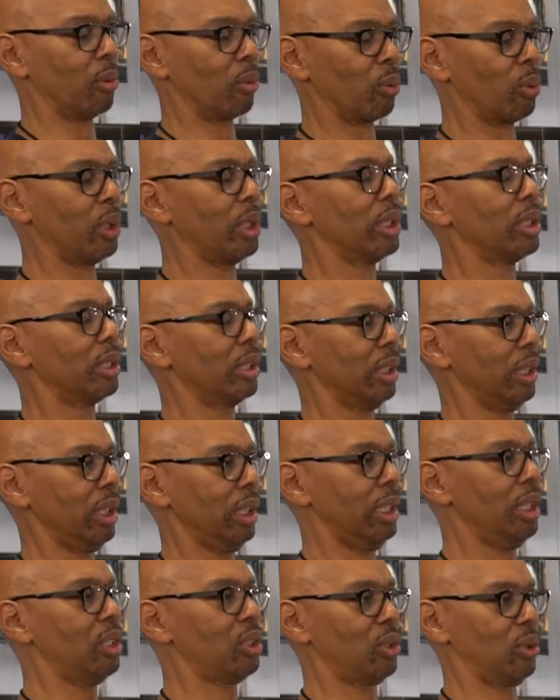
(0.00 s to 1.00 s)
real
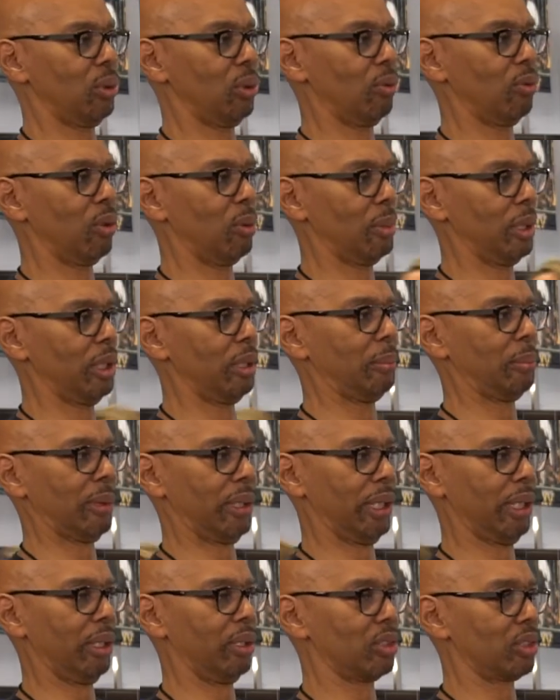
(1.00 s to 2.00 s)
issue for many
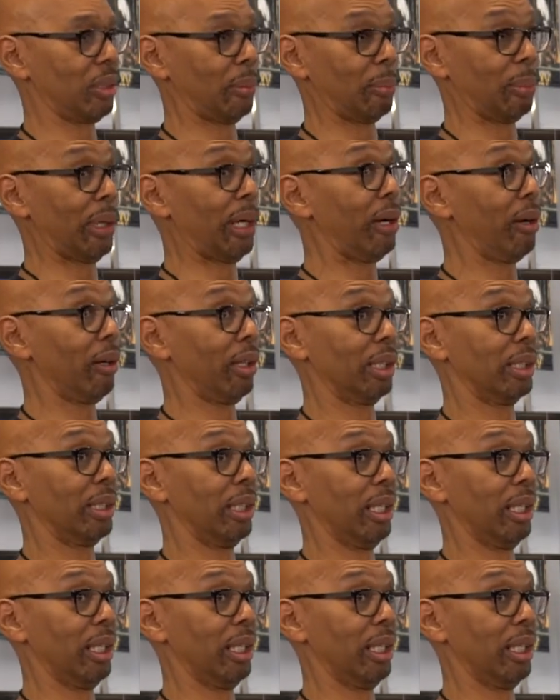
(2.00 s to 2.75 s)
players, impairing